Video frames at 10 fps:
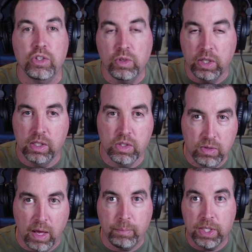You can do
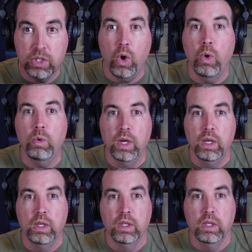that. But don't
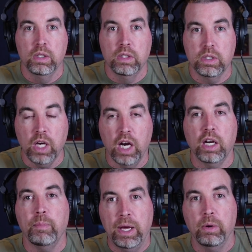talk
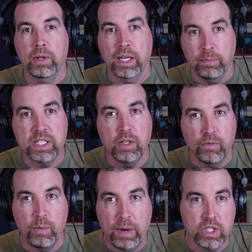about like
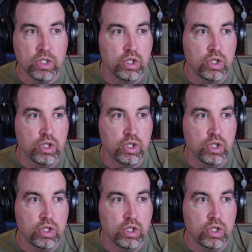misinformation,